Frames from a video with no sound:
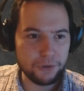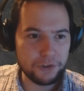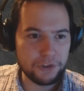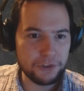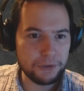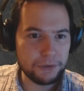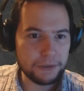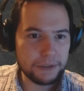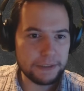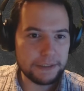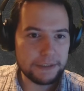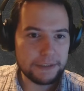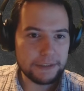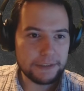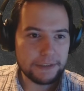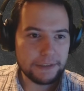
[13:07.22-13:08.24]
too.
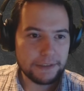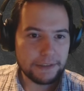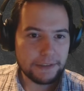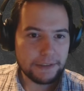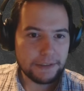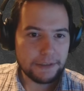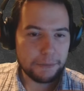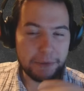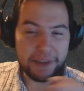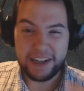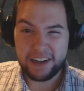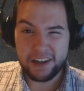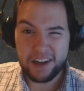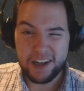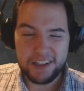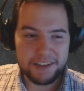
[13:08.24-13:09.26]
But they're
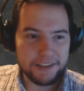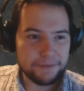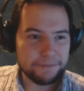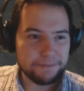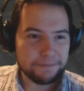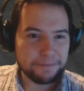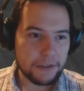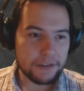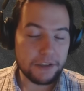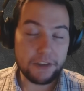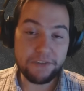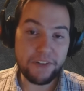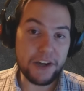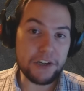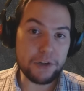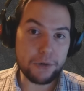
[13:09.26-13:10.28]
not cards. But the
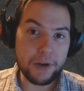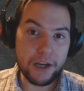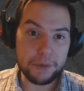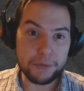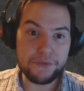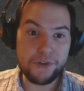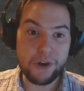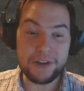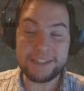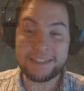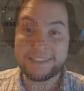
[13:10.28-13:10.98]
final card we've got is